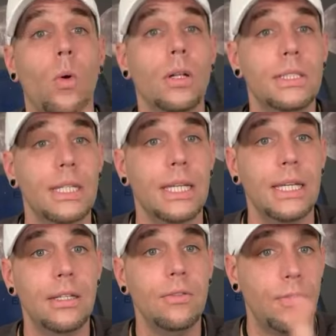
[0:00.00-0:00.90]
once
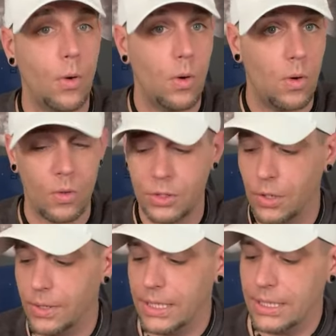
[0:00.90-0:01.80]
again for
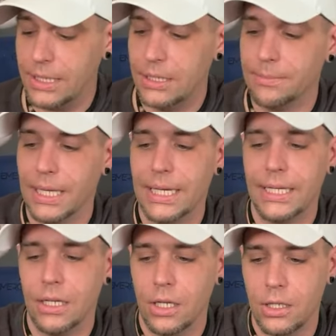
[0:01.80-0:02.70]
tuning in and
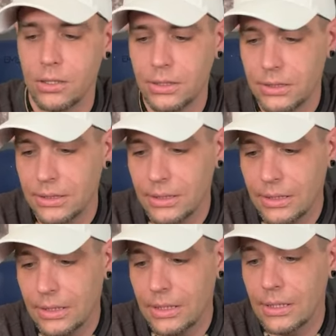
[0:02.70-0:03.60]
playing along.
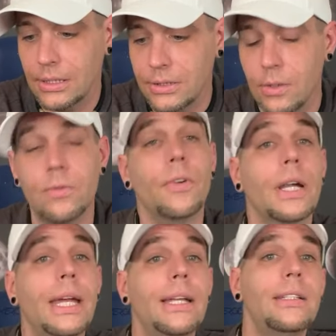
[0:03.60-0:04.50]
Don't
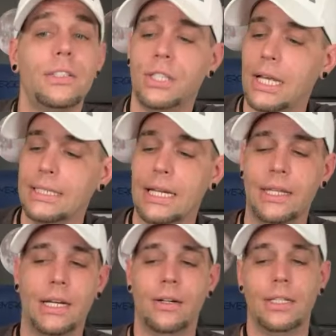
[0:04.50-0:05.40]
forget to check down
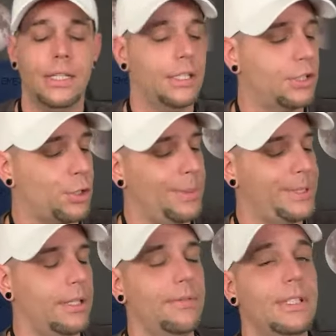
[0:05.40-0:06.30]
there in the
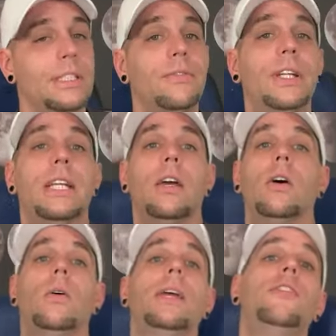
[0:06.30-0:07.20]
description of this
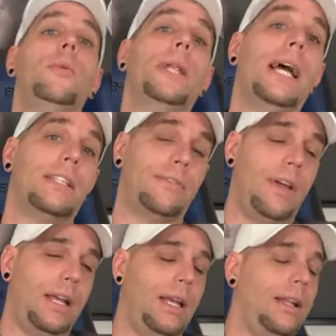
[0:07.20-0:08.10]
video if you would like to
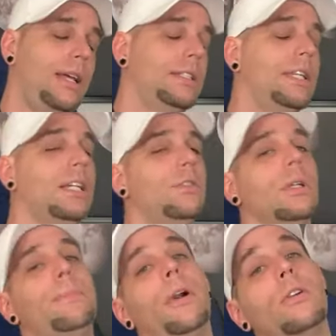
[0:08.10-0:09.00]
find out how to schedule
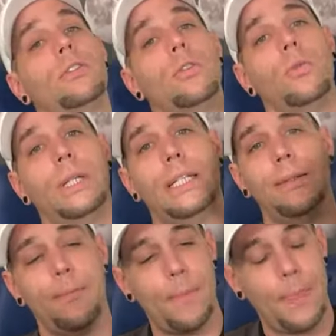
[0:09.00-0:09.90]
a personal reading.